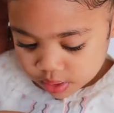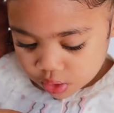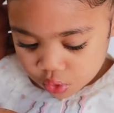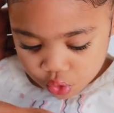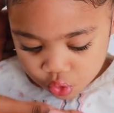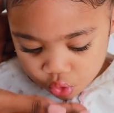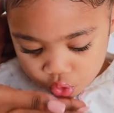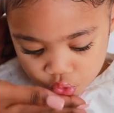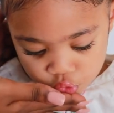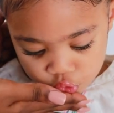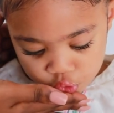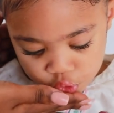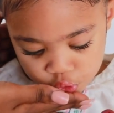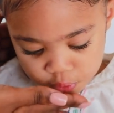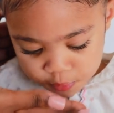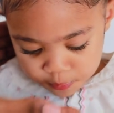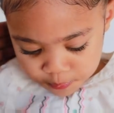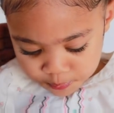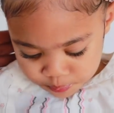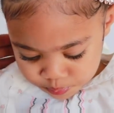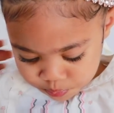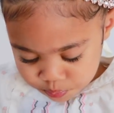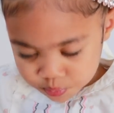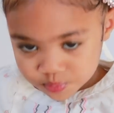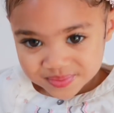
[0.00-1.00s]
really like
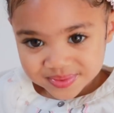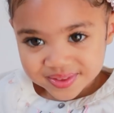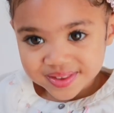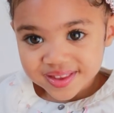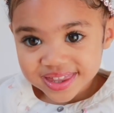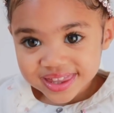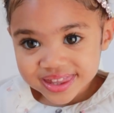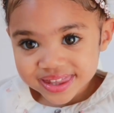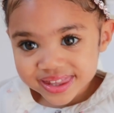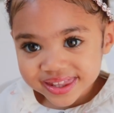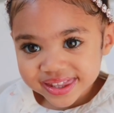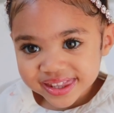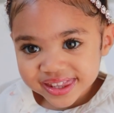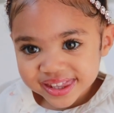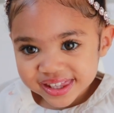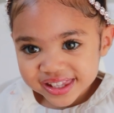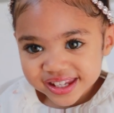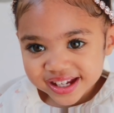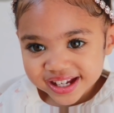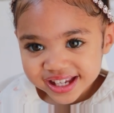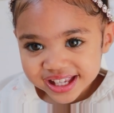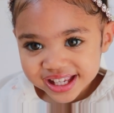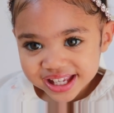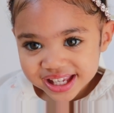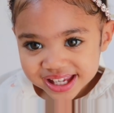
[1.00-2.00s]
this. It's so
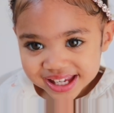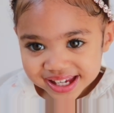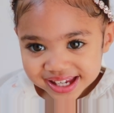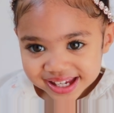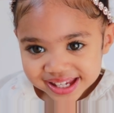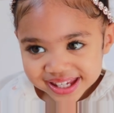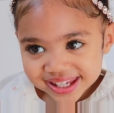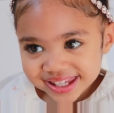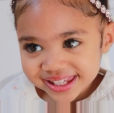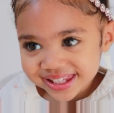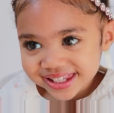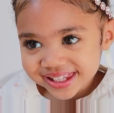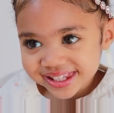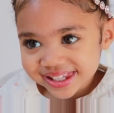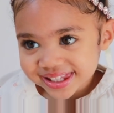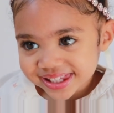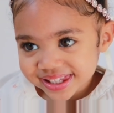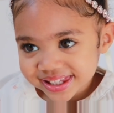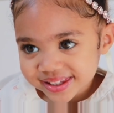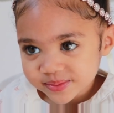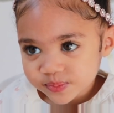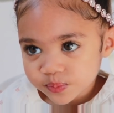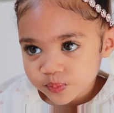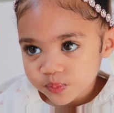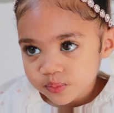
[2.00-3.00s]
pretty,
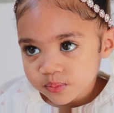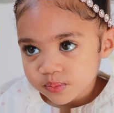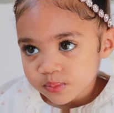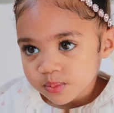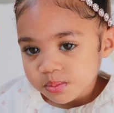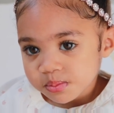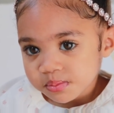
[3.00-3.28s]
and I had